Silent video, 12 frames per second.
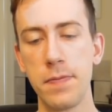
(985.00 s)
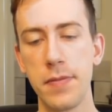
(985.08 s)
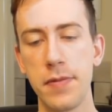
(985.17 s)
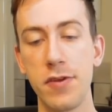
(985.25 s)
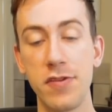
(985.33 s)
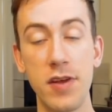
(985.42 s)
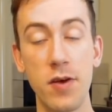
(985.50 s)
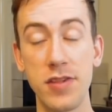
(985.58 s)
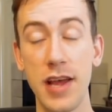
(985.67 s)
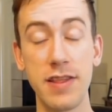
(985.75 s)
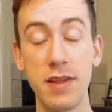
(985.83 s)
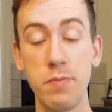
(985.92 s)
There's no
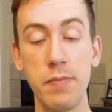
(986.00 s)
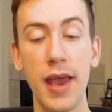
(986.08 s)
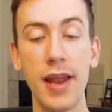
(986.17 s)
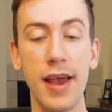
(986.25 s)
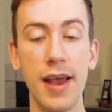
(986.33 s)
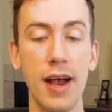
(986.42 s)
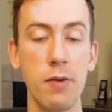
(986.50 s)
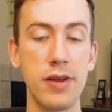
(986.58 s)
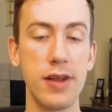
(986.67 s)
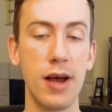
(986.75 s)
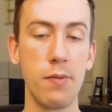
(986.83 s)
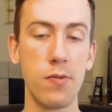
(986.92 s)
sense in baiting. I would
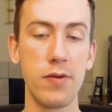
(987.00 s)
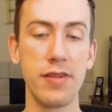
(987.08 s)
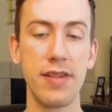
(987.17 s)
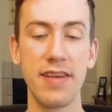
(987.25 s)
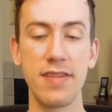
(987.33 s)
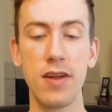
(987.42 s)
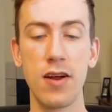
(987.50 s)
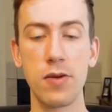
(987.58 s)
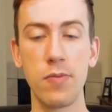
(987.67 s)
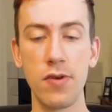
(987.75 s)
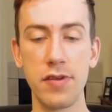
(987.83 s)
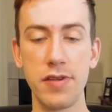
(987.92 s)
double resist Dark
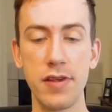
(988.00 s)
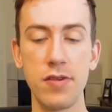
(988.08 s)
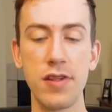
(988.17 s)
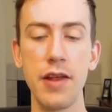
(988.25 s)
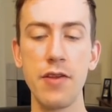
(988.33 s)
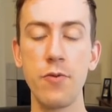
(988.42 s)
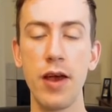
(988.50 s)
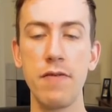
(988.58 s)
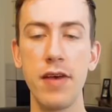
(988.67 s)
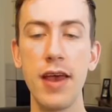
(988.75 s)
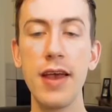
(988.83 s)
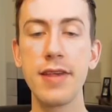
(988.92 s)
Pulse, so Sludge
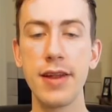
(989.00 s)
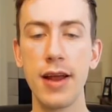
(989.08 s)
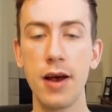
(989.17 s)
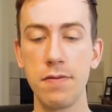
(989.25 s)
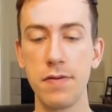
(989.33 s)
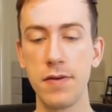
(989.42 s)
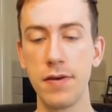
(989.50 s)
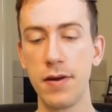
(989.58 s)
Wave is enough.